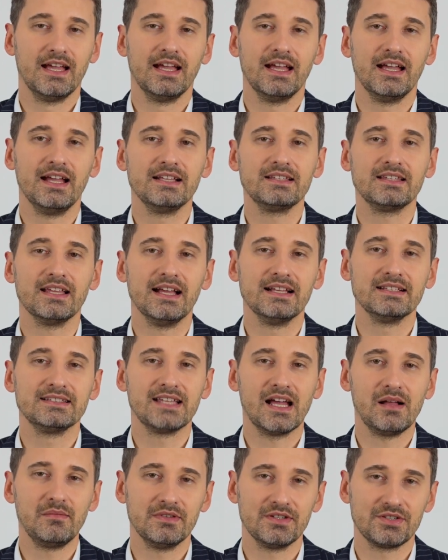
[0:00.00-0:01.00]
It
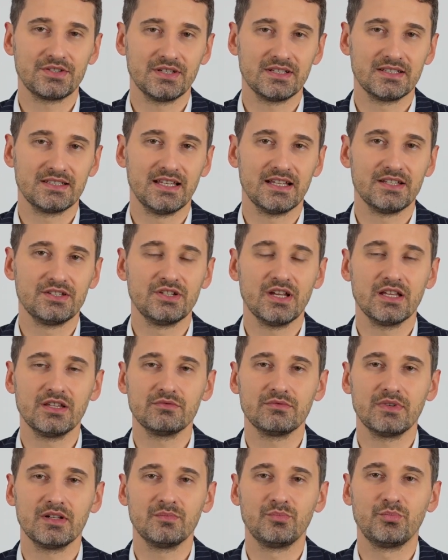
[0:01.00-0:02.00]
establishes the
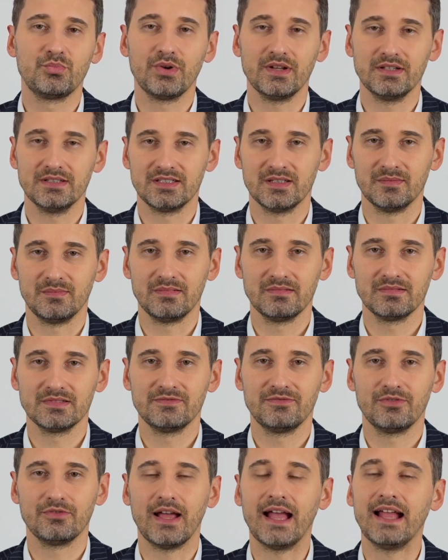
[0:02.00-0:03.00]
general principles
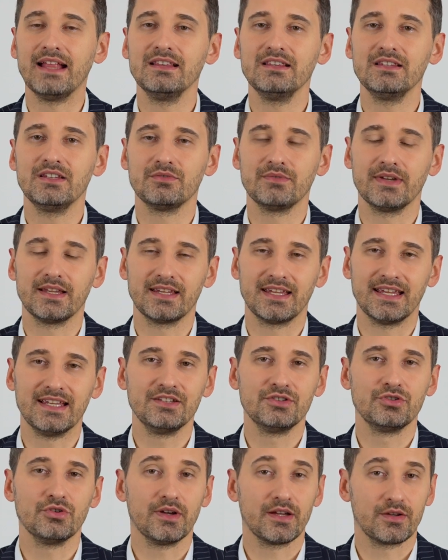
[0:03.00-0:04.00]
for entering
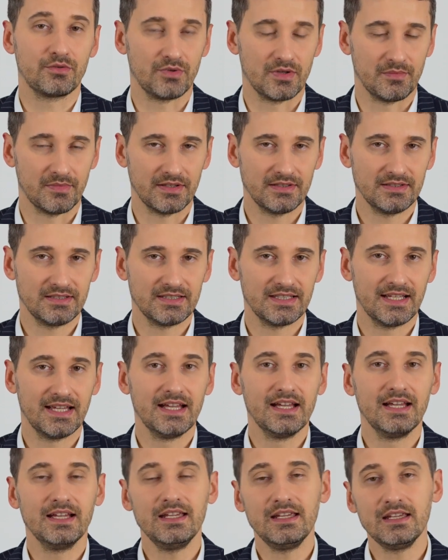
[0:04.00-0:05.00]
into agreements,
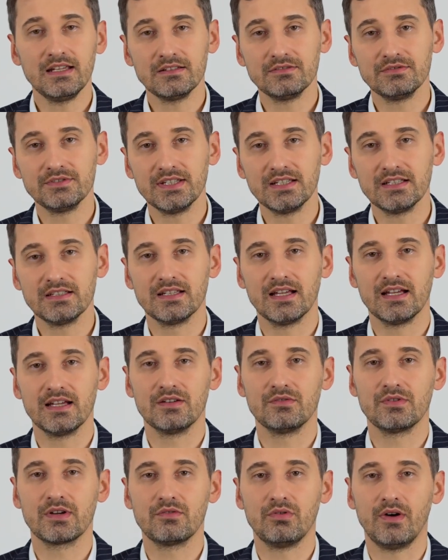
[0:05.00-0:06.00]
including
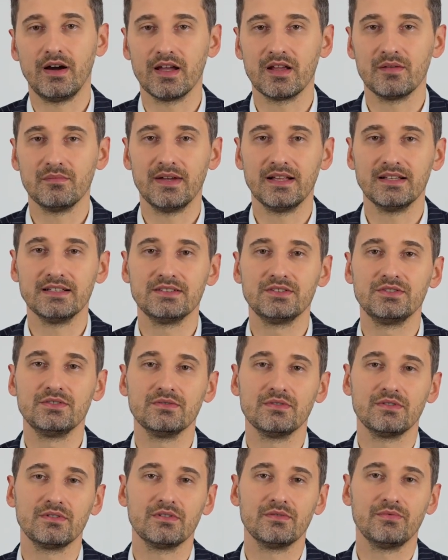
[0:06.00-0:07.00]
the requirements
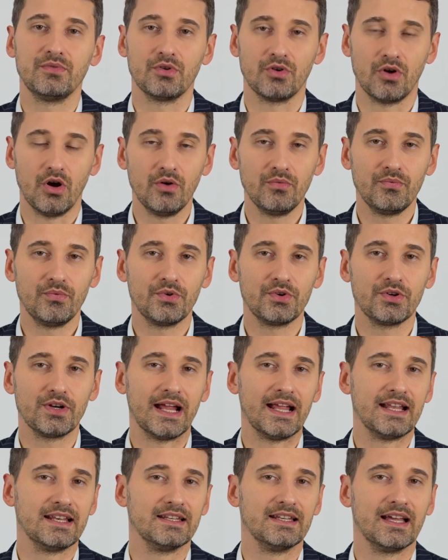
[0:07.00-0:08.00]
for offer
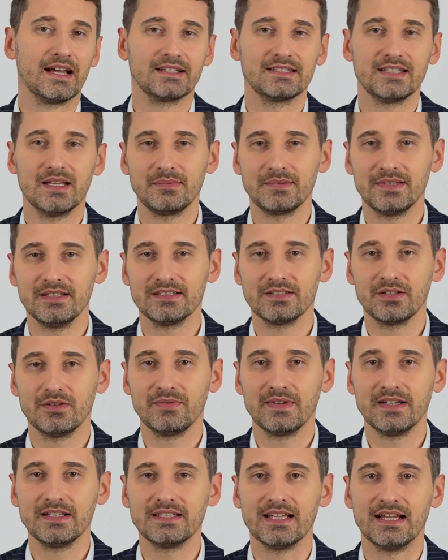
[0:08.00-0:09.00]
and acceptance
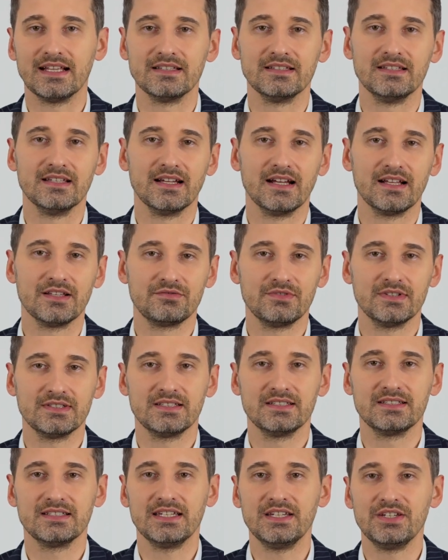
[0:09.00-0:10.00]
of it, and
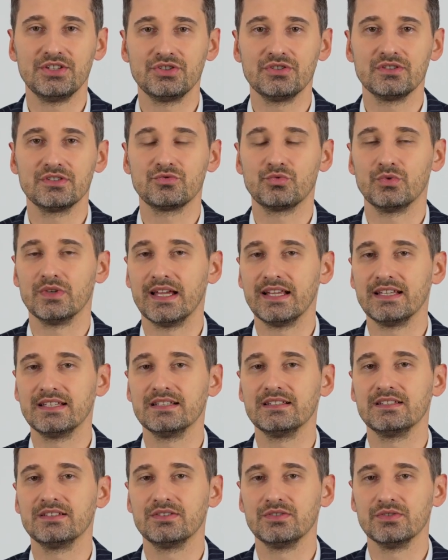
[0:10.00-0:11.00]
addresses issues
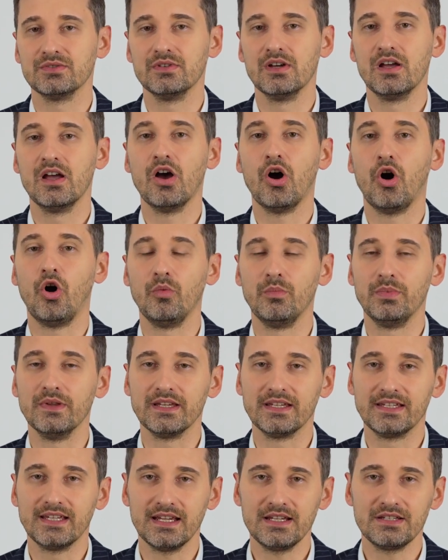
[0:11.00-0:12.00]
related to
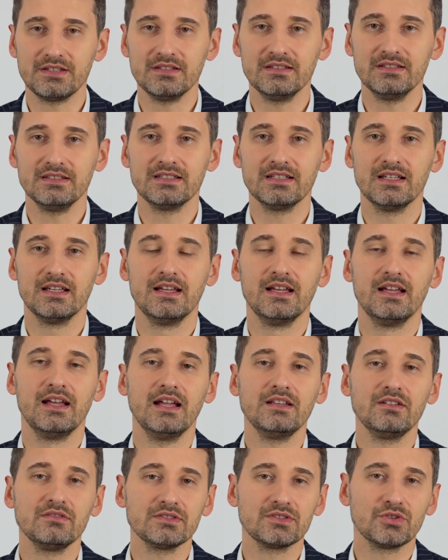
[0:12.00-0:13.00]
obligations
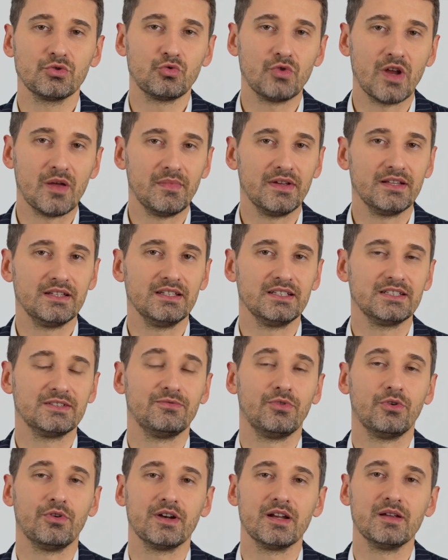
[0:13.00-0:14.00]
and also remedies
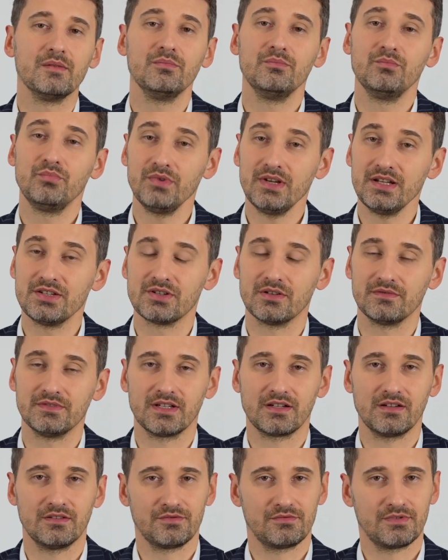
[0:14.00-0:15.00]
for a breach of
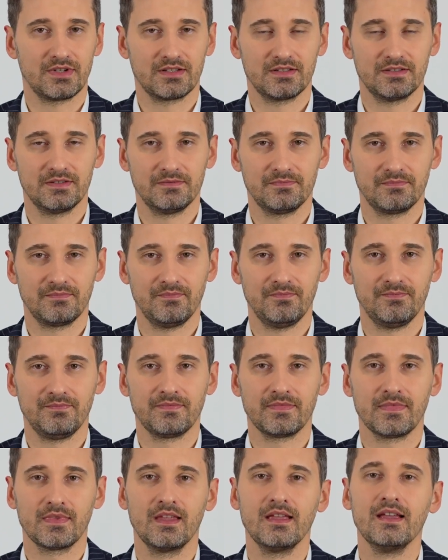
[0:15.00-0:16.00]
the contract.
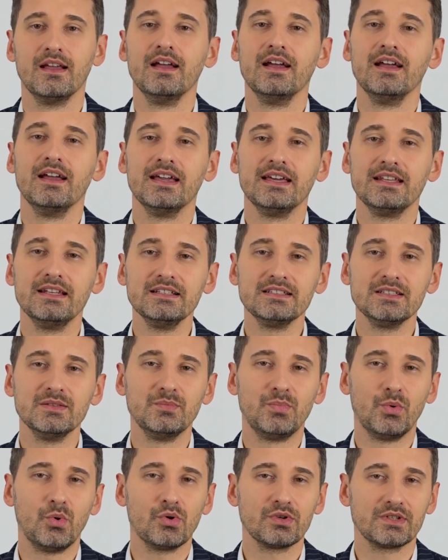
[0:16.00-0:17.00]
It is
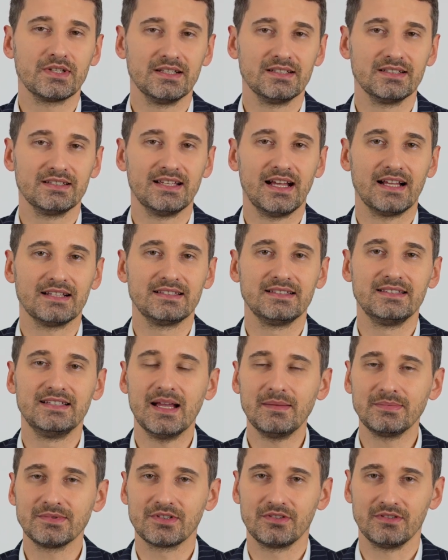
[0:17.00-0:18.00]
important that
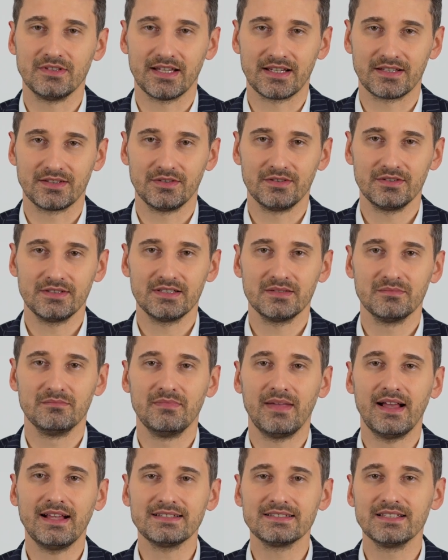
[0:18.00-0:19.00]
debt collectors
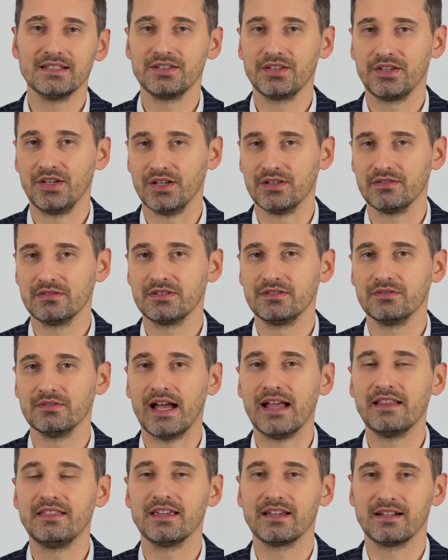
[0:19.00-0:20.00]
must adhere to
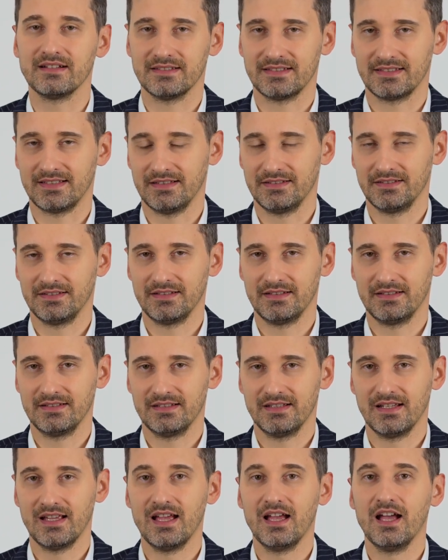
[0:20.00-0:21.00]
ethical standards,
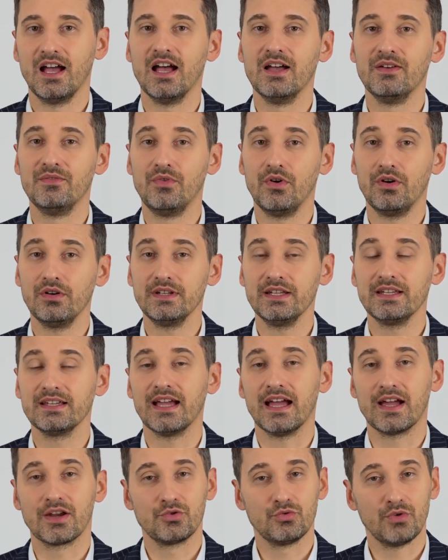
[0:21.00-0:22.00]

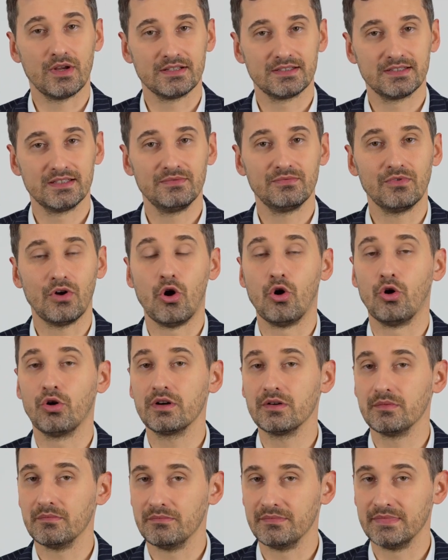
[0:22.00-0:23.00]
avoiding aggressive
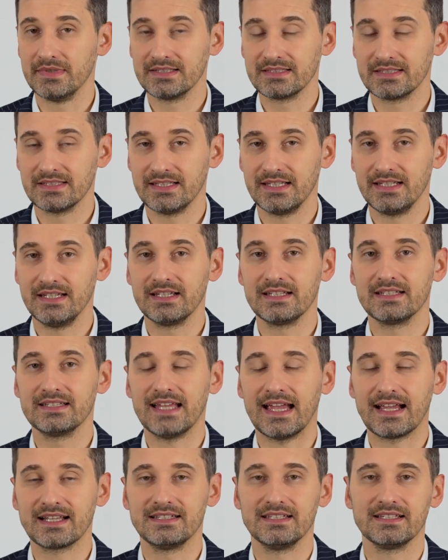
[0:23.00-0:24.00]
or misleading
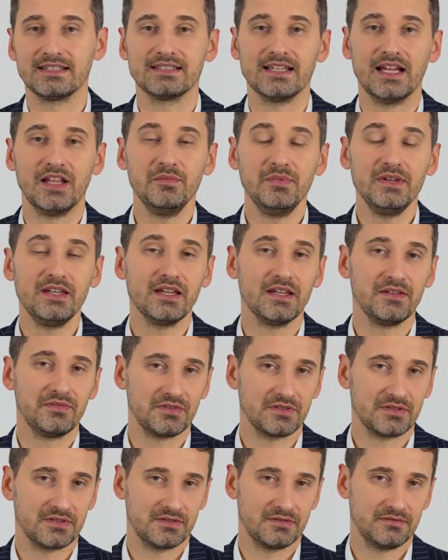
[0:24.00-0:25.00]
tactics and
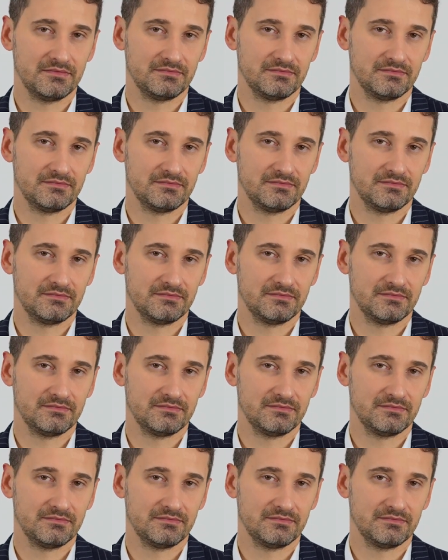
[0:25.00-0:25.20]
behaviors.